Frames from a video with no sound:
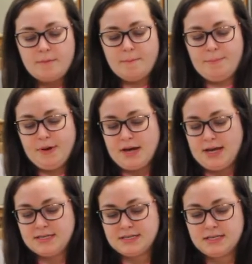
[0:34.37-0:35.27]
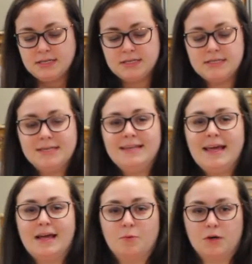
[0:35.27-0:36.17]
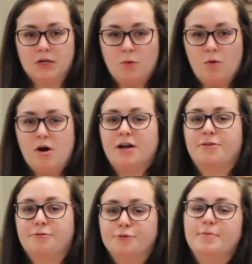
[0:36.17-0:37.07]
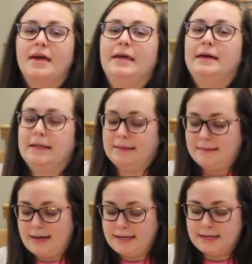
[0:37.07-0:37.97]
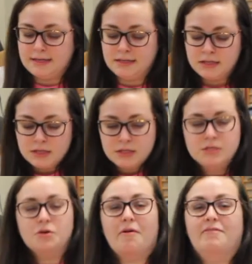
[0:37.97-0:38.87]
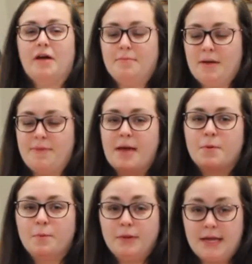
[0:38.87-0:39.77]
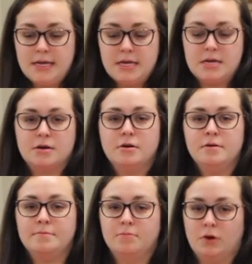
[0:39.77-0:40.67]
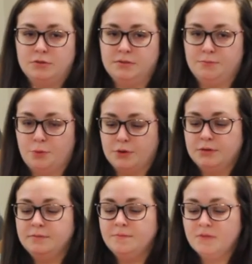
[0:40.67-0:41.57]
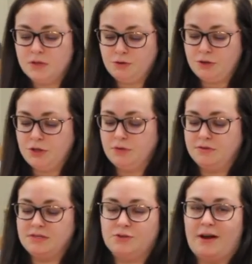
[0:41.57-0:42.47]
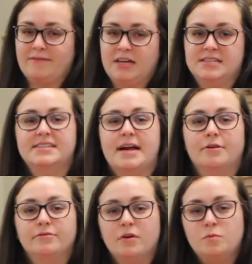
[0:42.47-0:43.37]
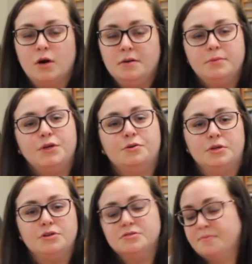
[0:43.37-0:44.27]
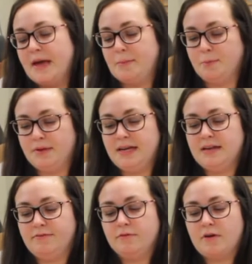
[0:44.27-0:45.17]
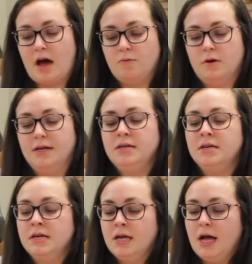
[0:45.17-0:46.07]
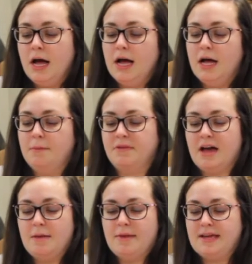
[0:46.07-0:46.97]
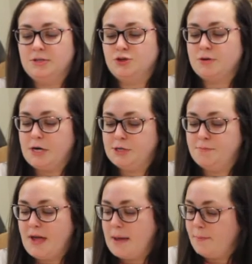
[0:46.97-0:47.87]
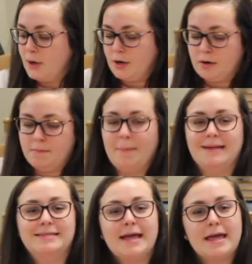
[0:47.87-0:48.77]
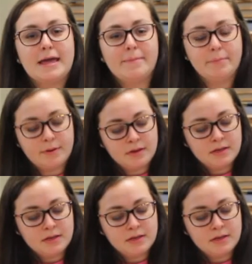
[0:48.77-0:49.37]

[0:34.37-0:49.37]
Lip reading: But today we're going to walk through making a lion. So I've got my paper plate here, most important. You can use, so I've got a styrofoam one, but you can use a paper plate if you've got one. Got my construction paper, my tape,